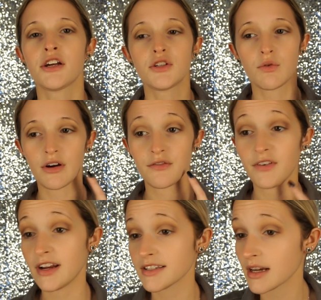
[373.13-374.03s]
to our
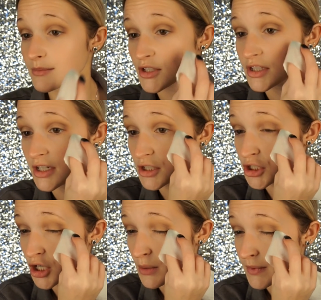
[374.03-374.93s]
face, I'm just gonna
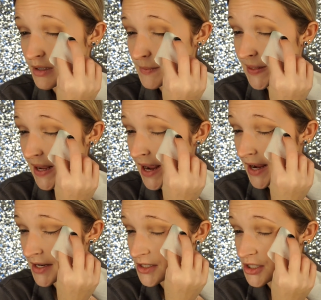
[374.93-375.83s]
sharpen up the
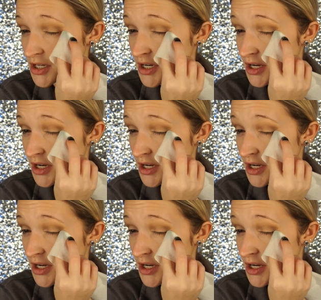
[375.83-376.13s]
edge